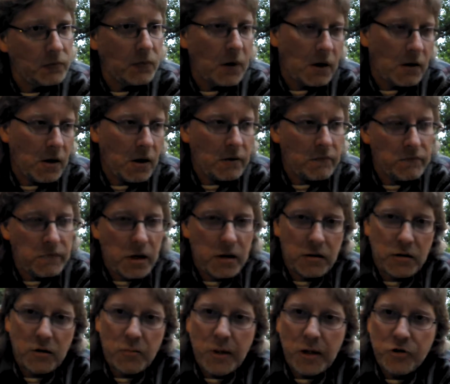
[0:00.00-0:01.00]
Well, I
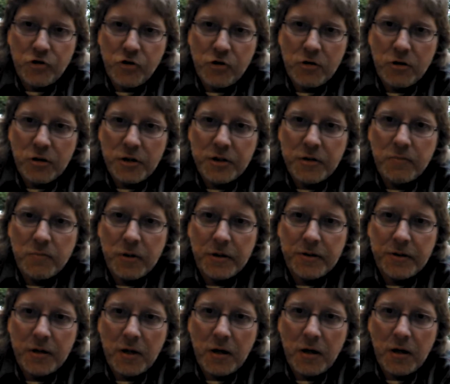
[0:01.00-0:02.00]
don't know about journalism,
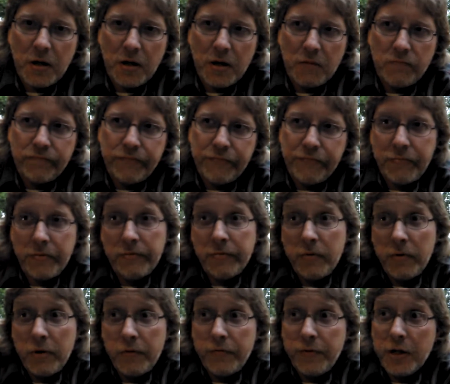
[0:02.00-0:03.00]
but
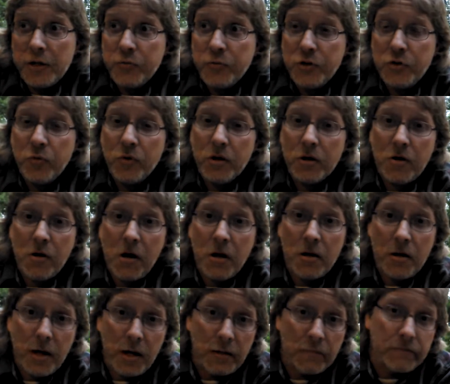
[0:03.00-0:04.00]
if that's what you want to call
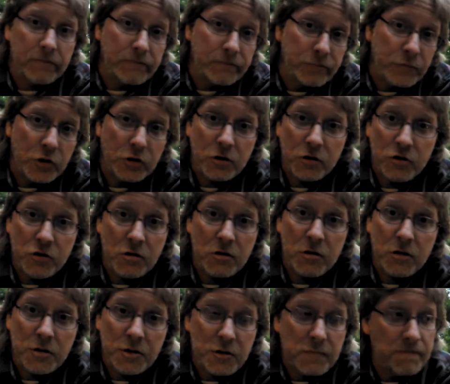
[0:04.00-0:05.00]
it, hey, you're a good
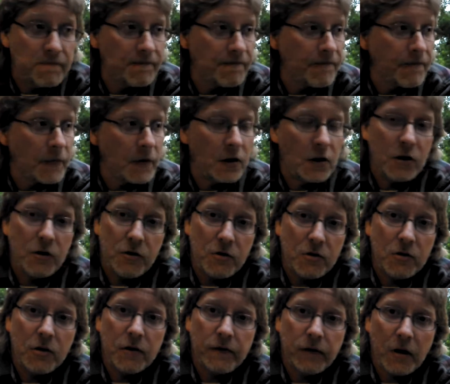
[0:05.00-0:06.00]
journalist. You
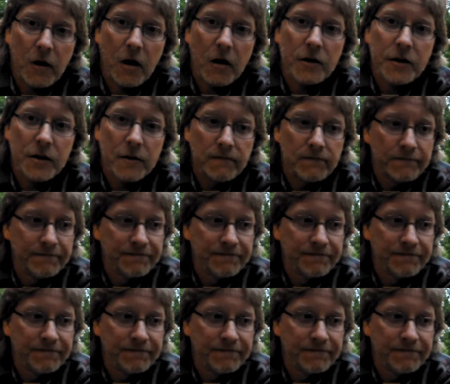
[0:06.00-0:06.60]
do good vlogs.